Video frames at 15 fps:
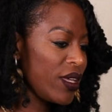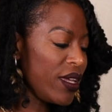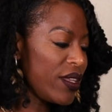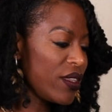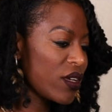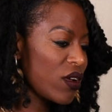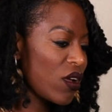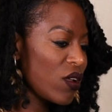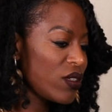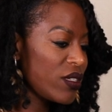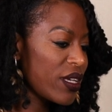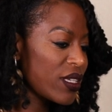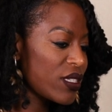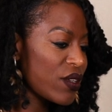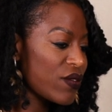In the
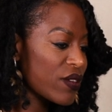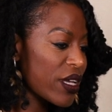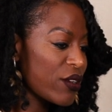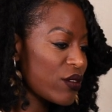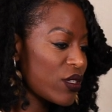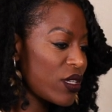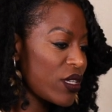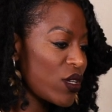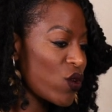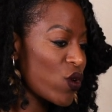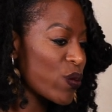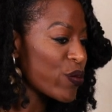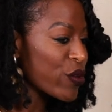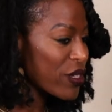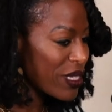context of scarcity
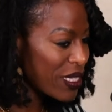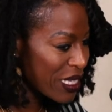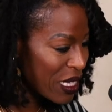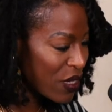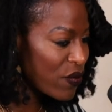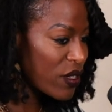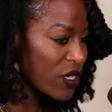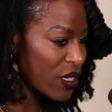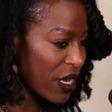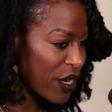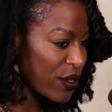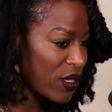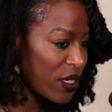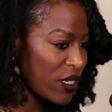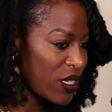or perceived
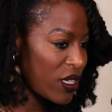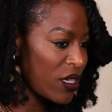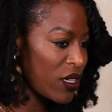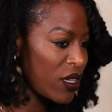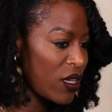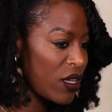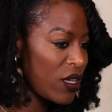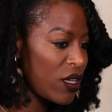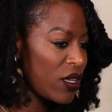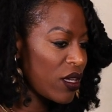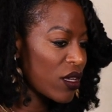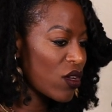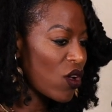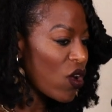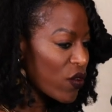scarcity,
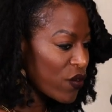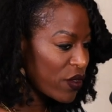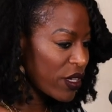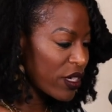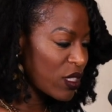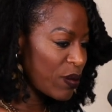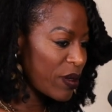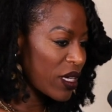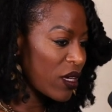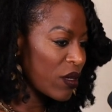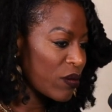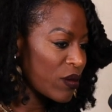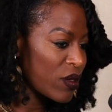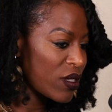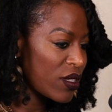conflict
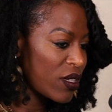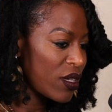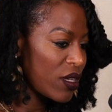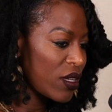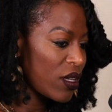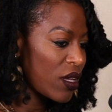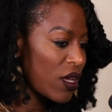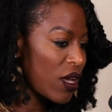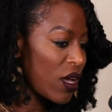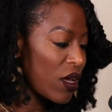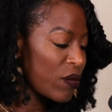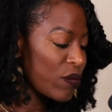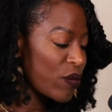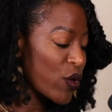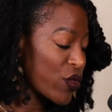becomes
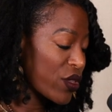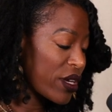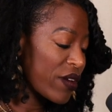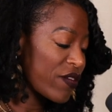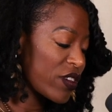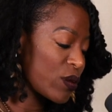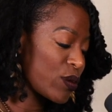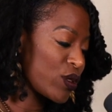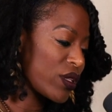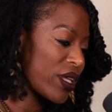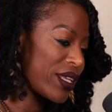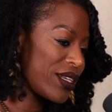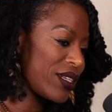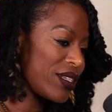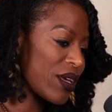um, both inevitable
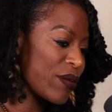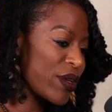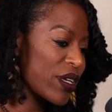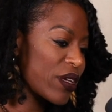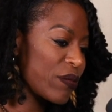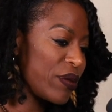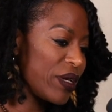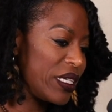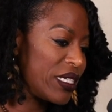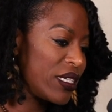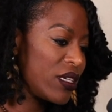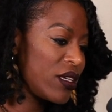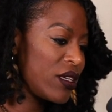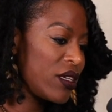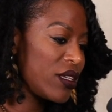and endemic, but
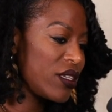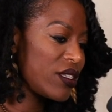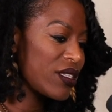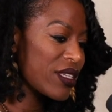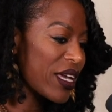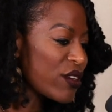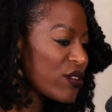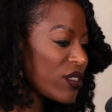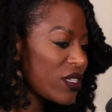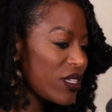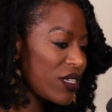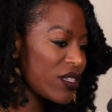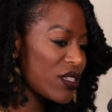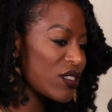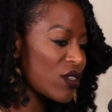
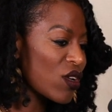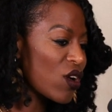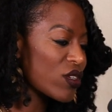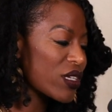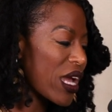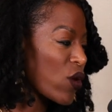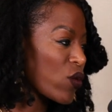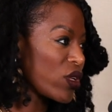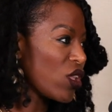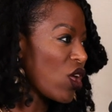scarcity is not our